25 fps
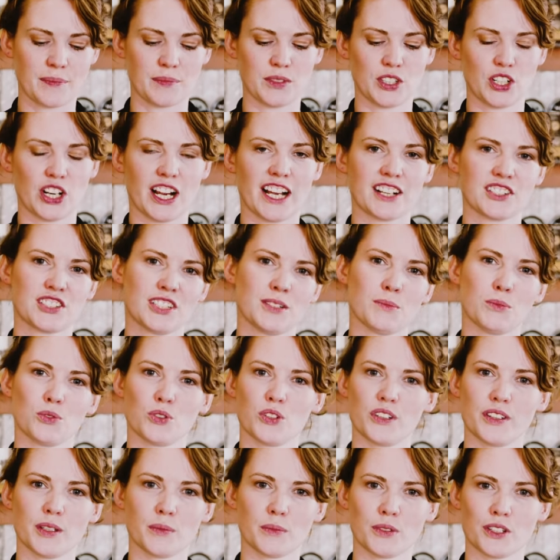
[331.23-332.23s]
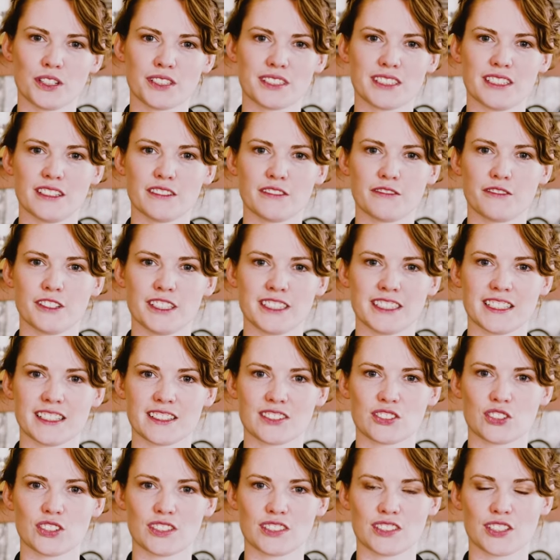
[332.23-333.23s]
You're actually more at the mercy of
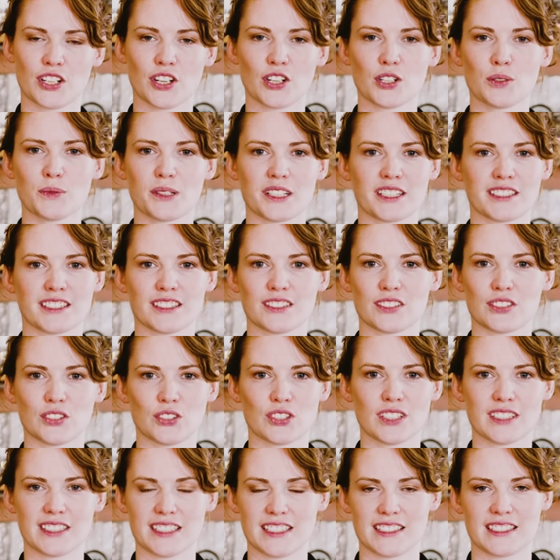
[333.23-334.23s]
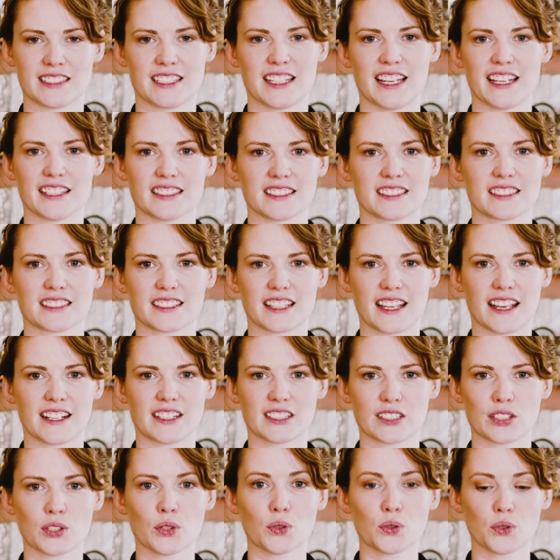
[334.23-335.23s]
physics just now, because as soon as this gets kind
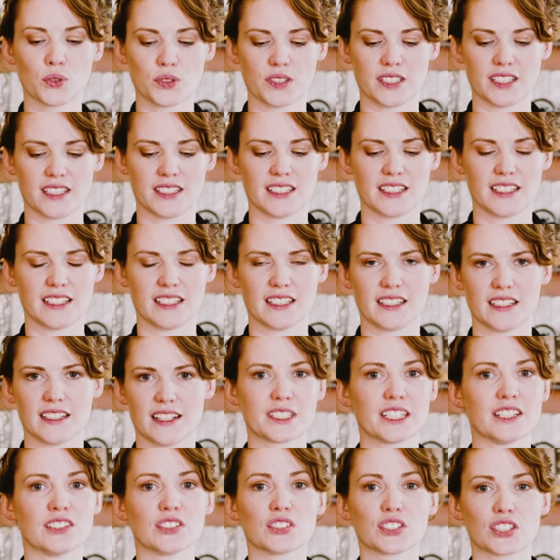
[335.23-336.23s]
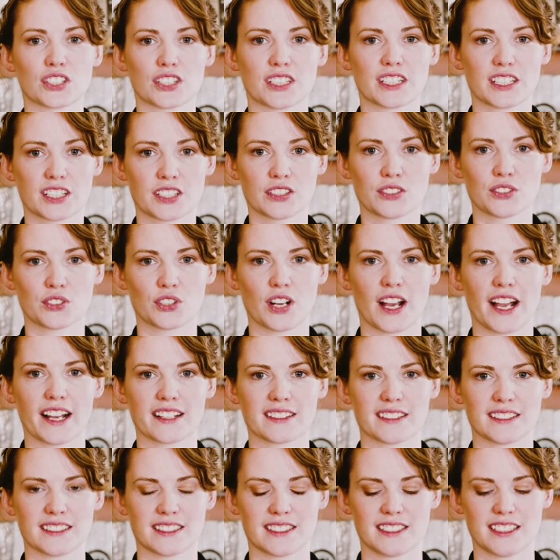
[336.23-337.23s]
of cold, then the tins are going to
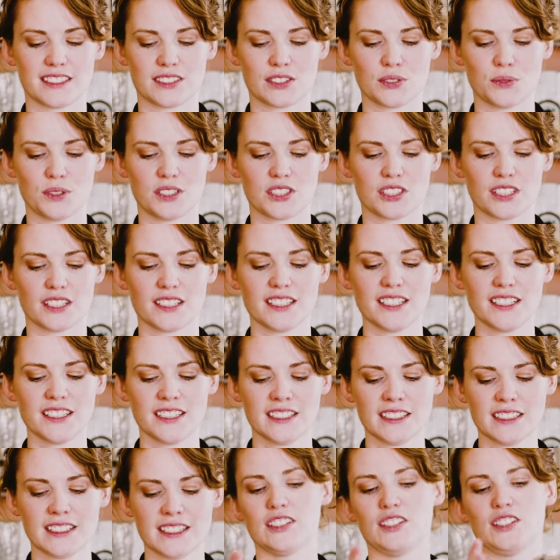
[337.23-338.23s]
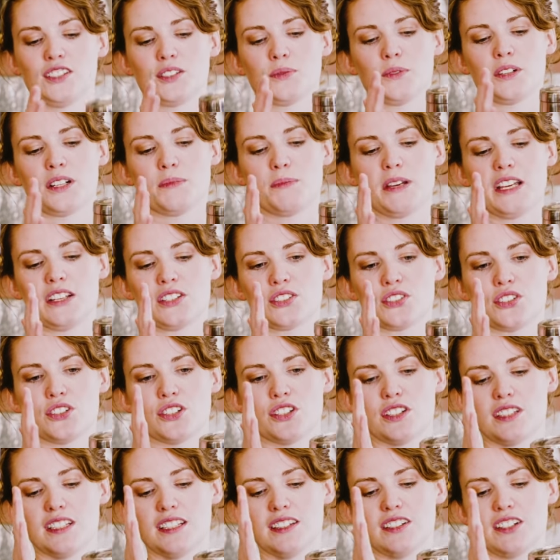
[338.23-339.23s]
contract and stick to each other. You just want to make
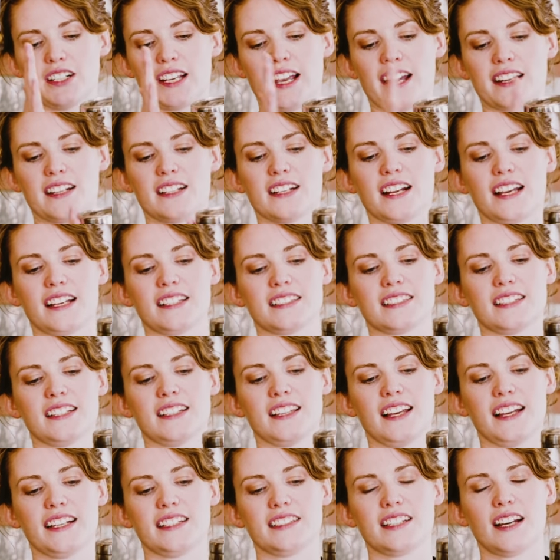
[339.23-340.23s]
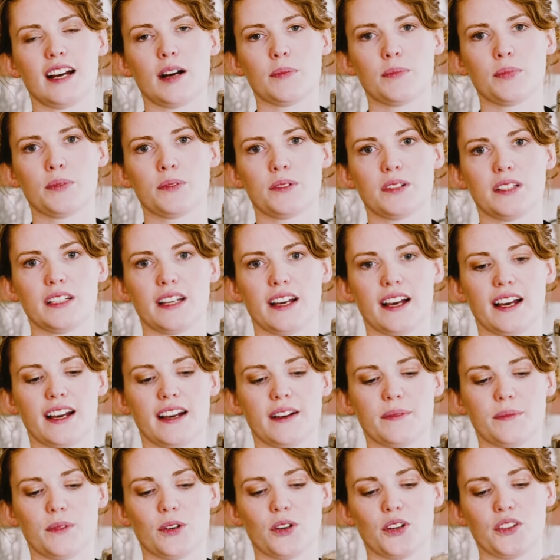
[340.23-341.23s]
sure that they're kind of nicely lined up
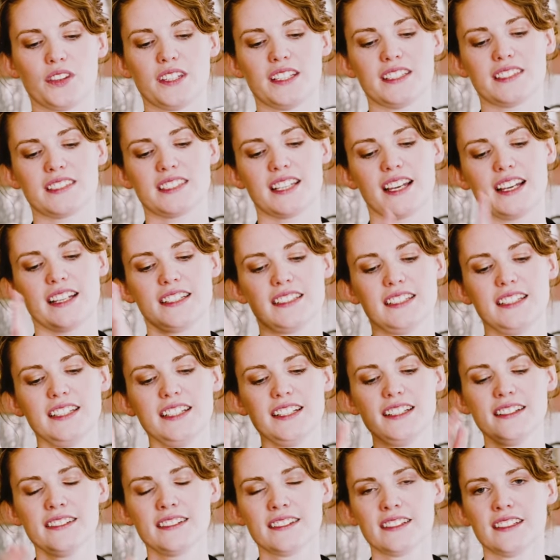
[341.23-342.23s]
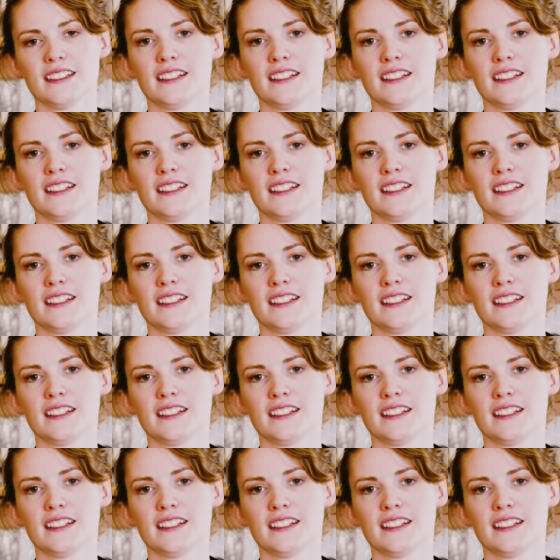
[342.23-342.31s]
on this side here.